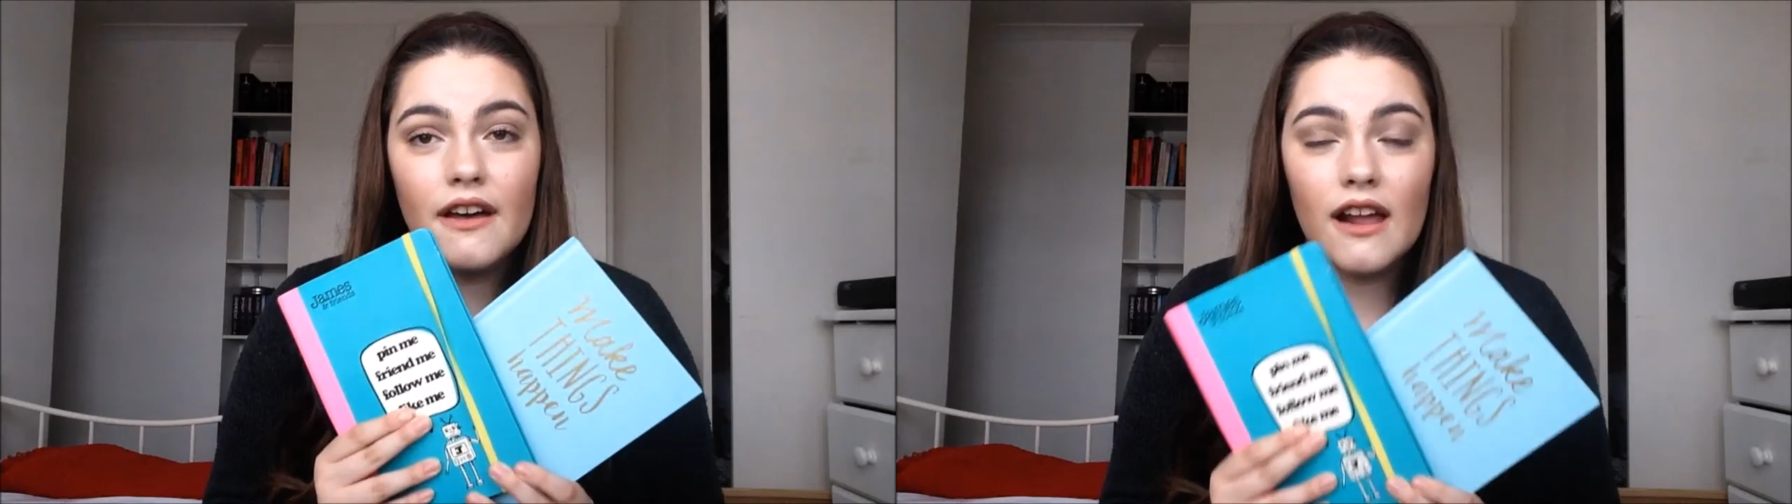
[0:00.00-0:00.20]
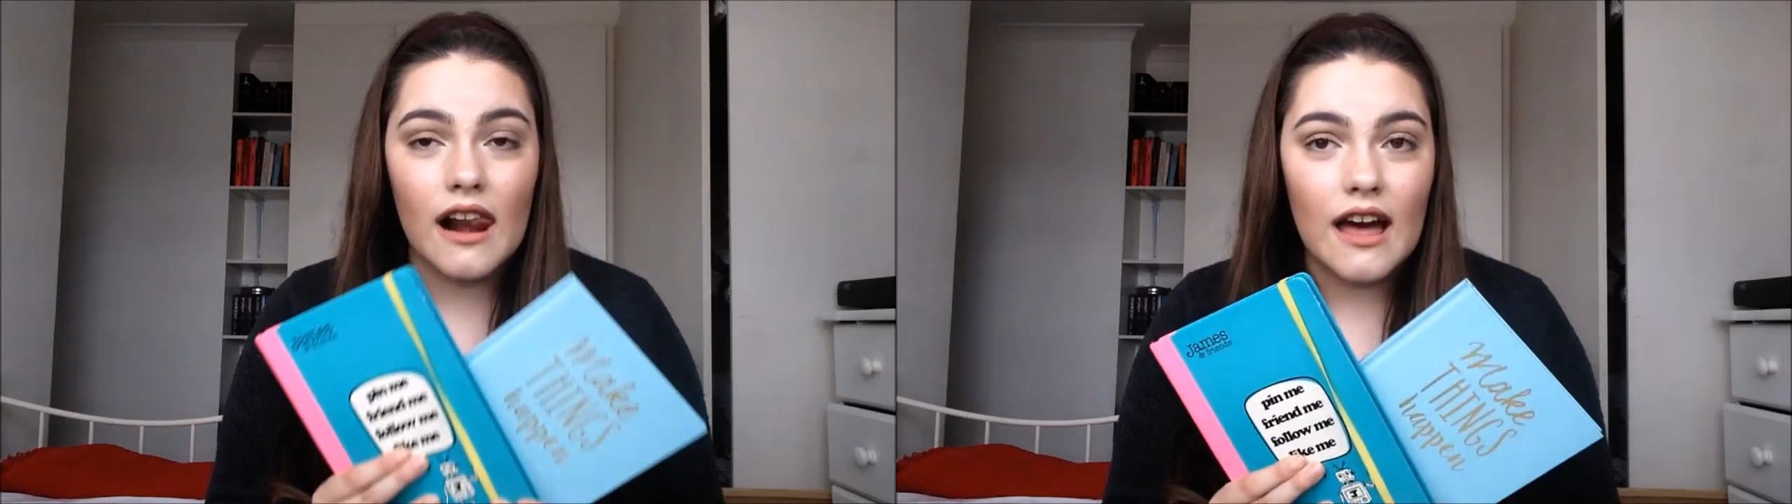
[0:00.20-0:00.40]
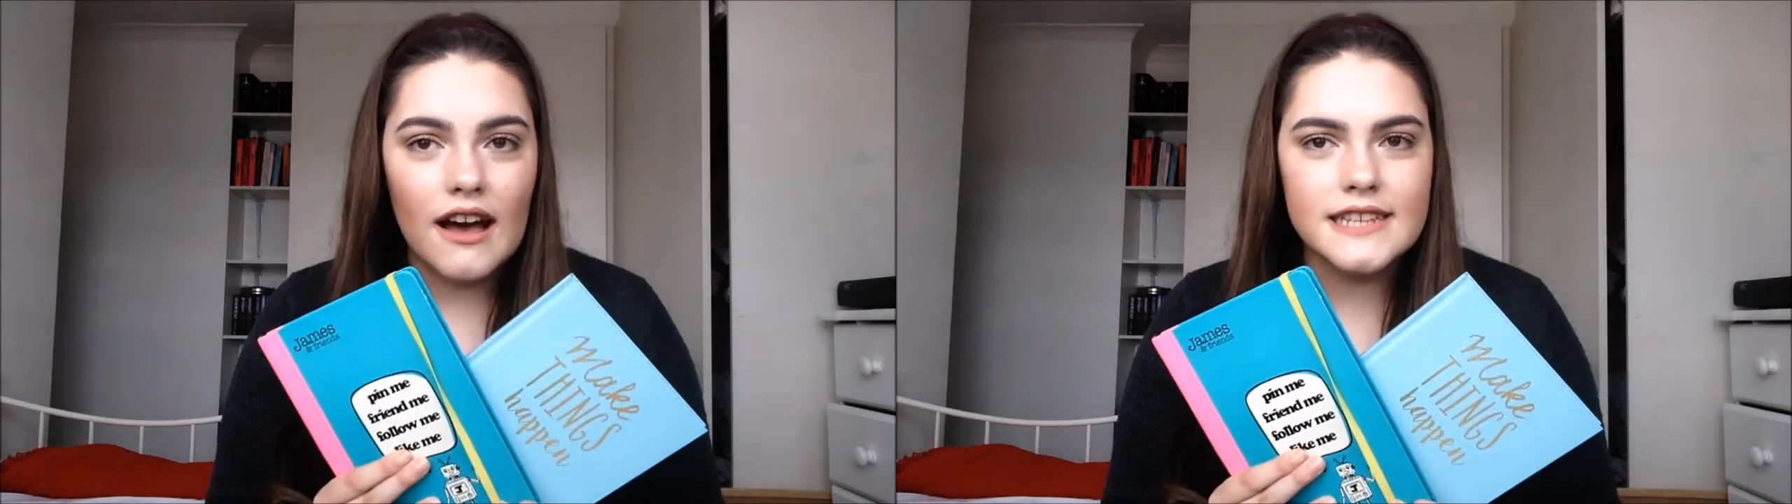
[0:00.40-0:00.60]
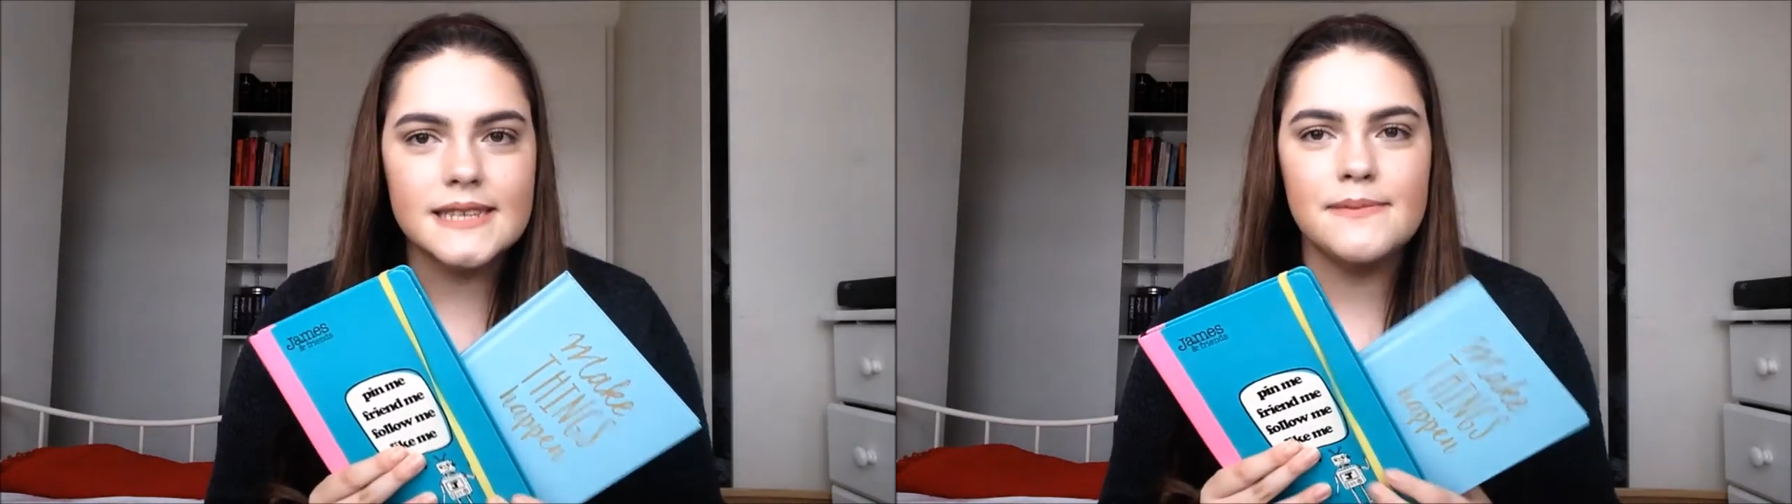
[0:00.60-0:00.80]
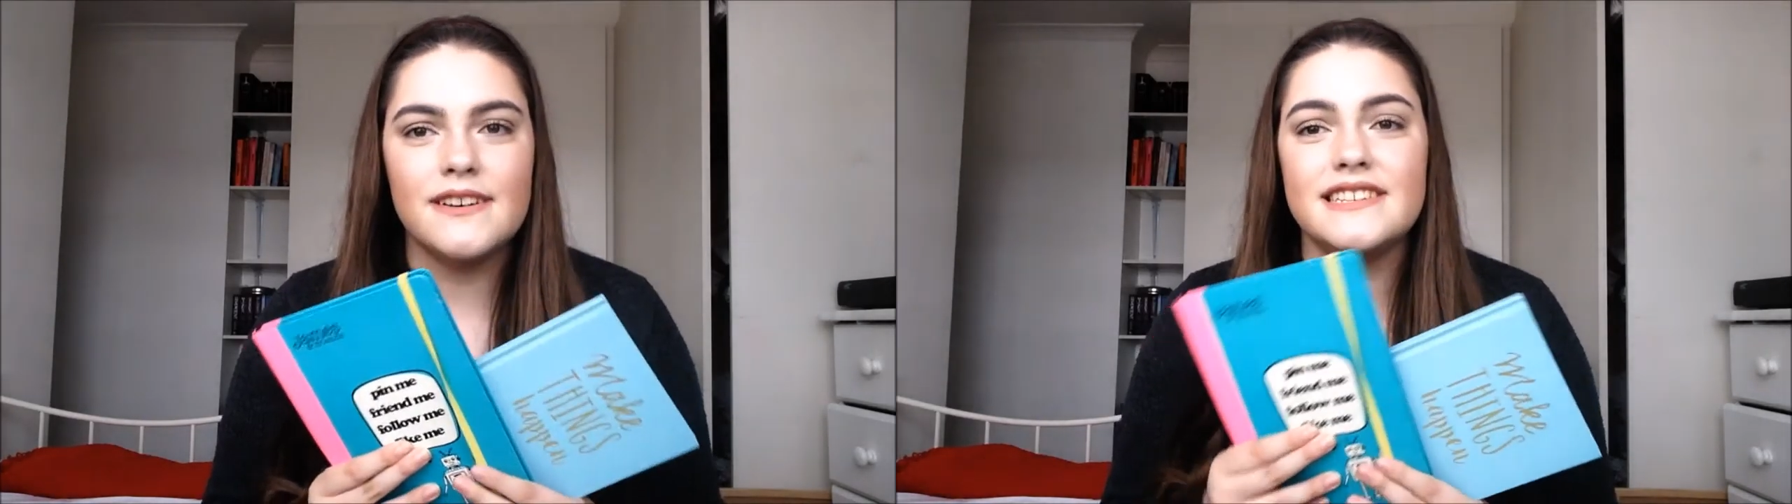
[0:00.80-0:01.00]

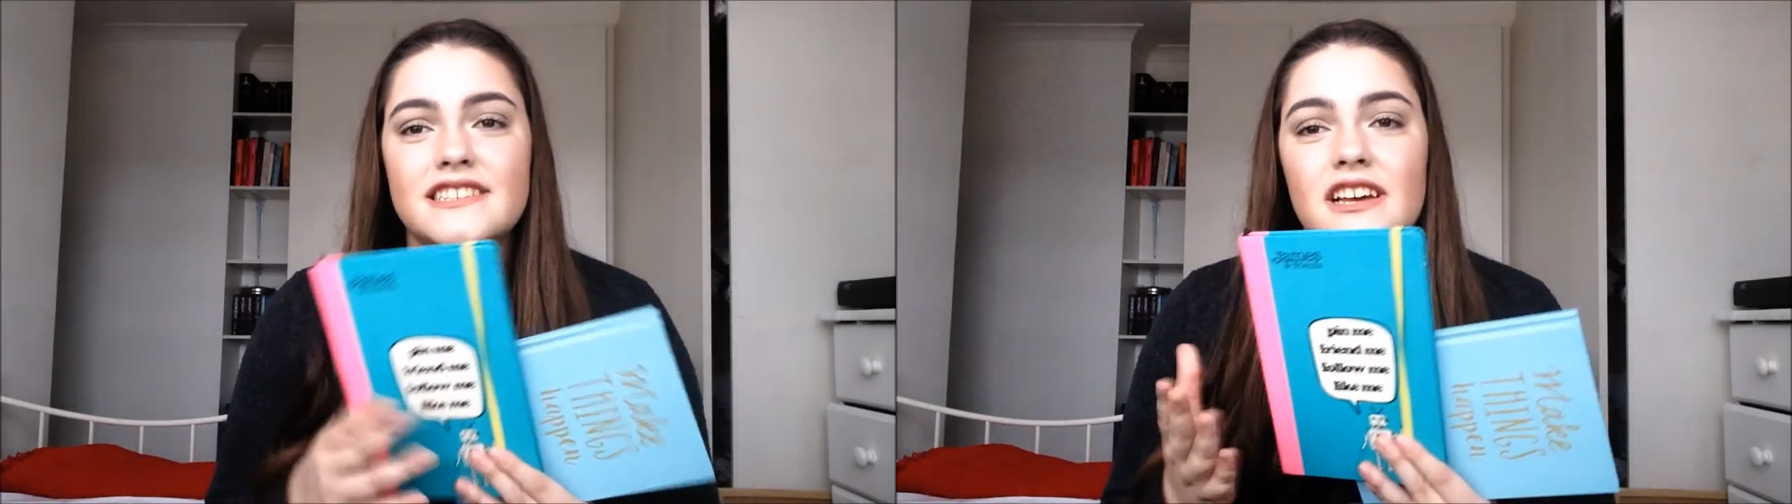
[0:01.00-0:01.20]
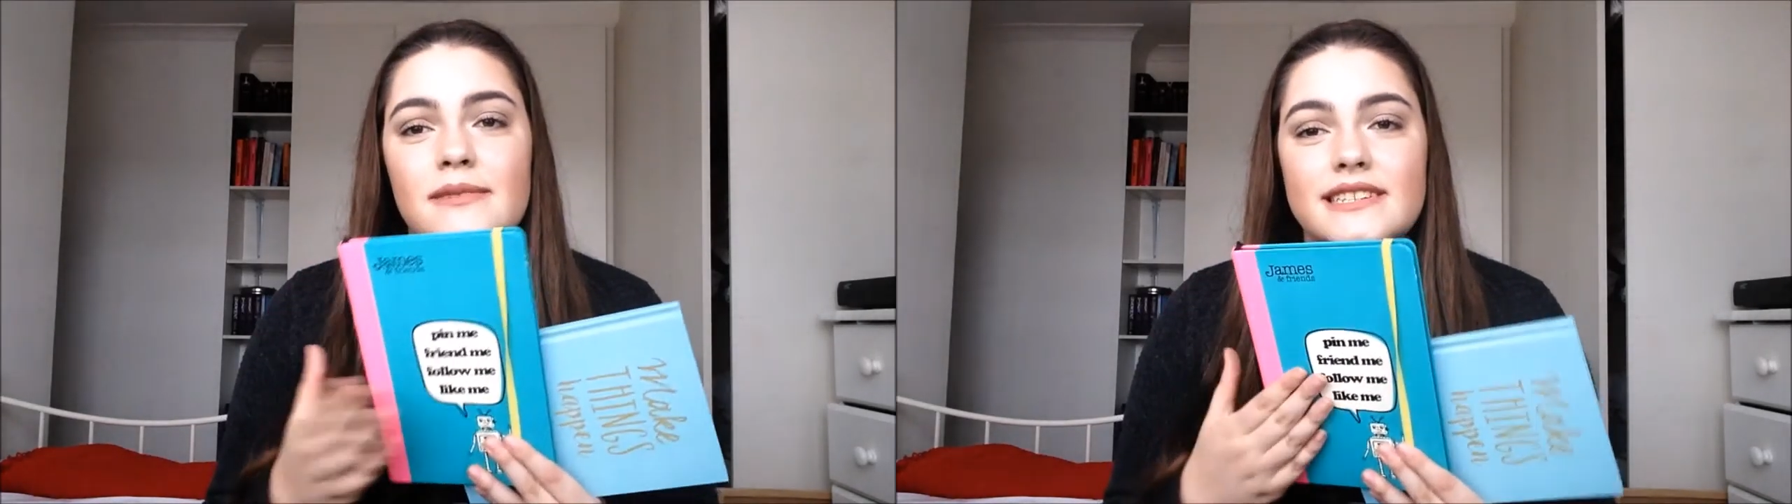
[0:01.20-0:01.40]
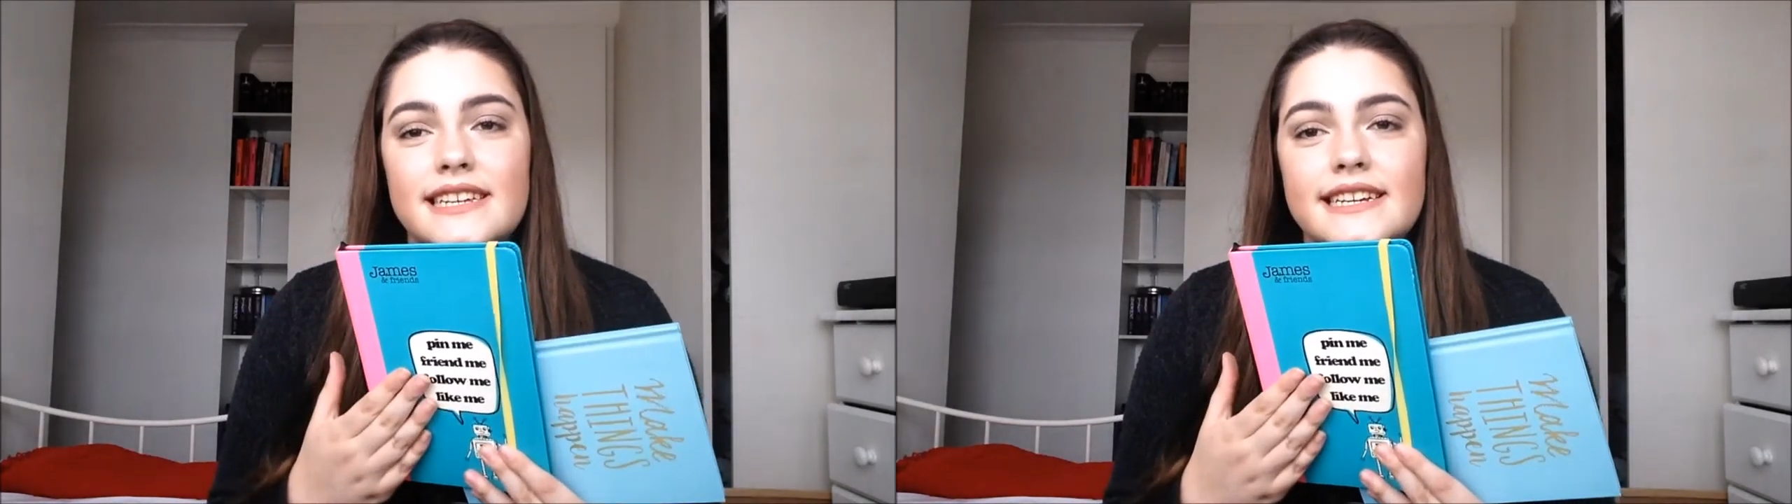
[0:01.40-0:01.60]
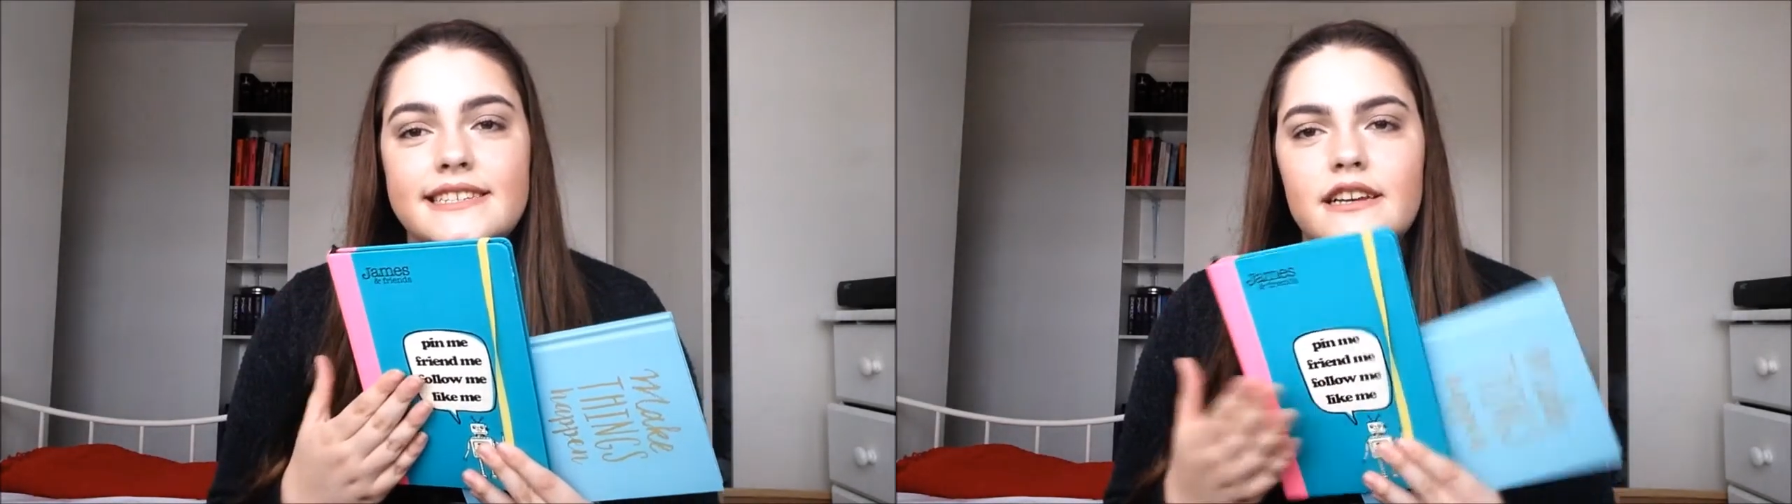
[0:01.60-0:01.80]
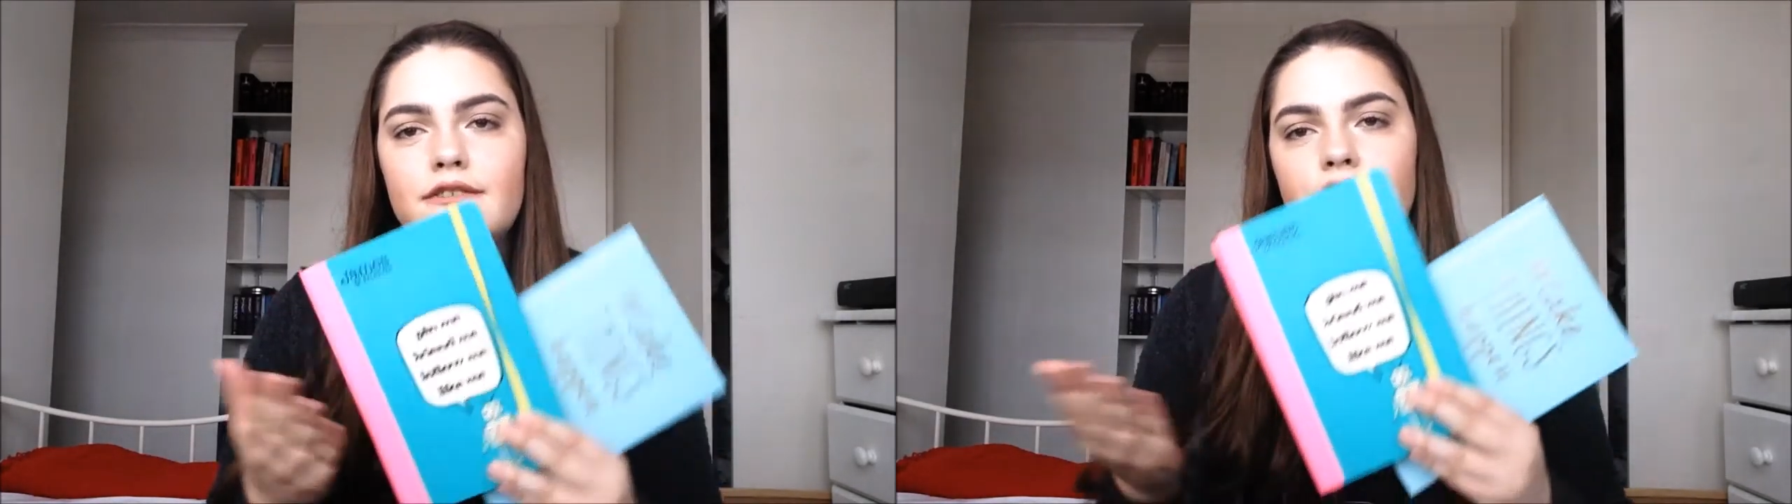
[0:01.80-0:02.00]
class because it's so much easier.